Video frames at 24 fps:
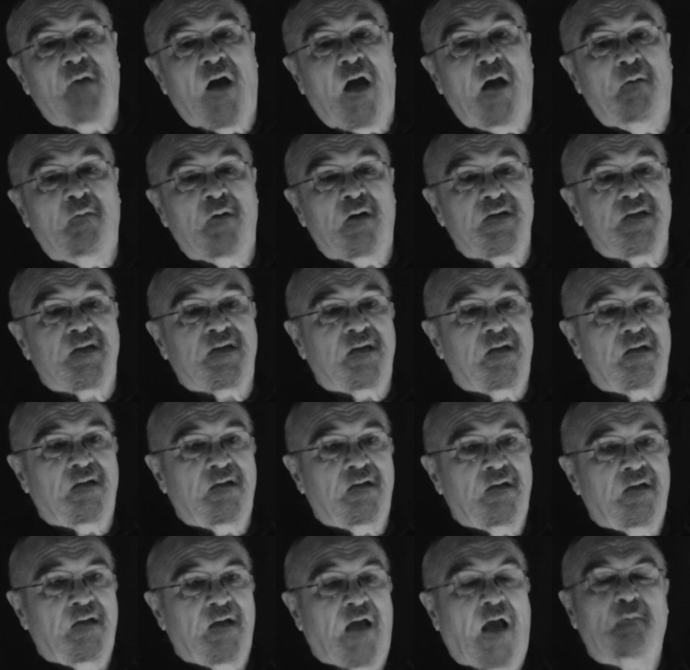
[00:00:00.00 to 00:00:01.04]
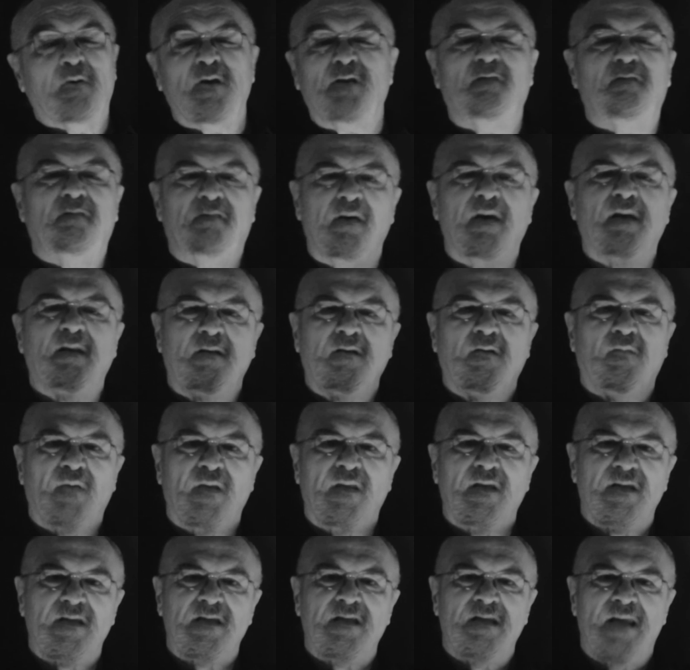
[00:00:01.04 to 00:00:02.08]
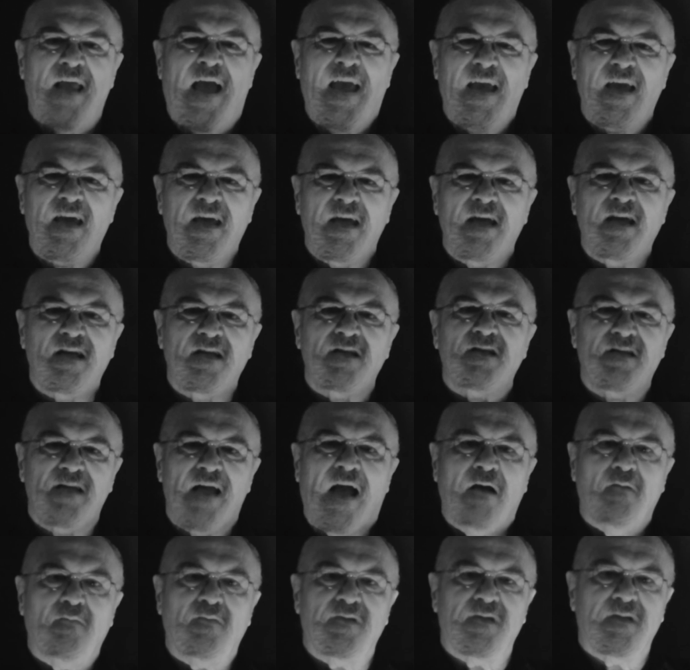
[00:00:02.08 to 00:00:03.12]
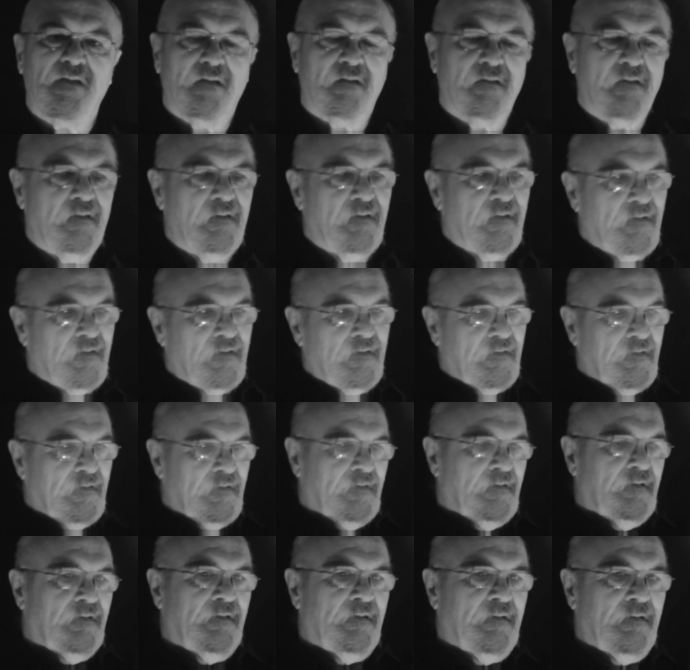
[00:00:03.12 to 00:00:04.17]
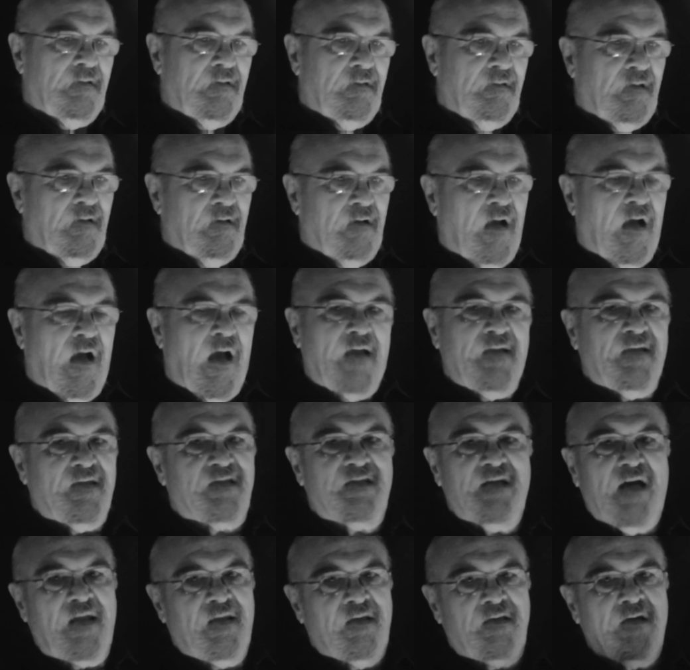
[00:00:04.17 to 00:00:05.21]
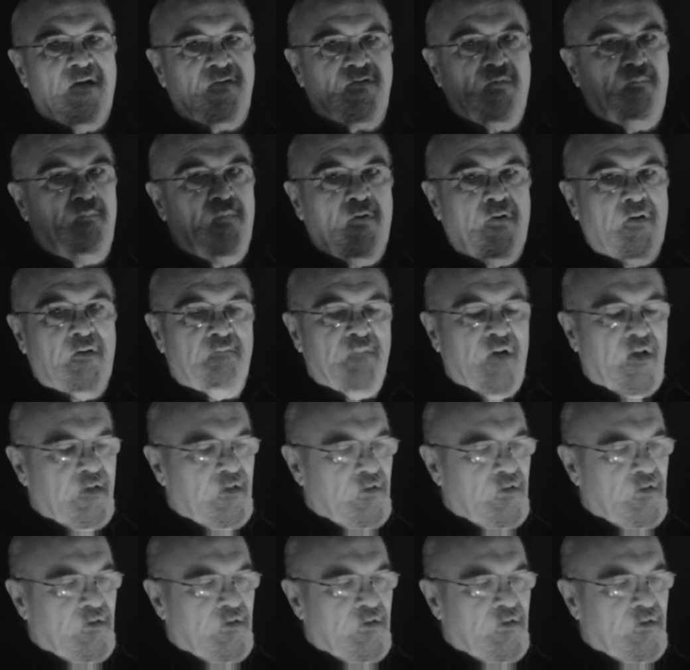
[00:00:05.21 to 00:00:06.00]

I was filled with this nagging doubt. I decided not to burden my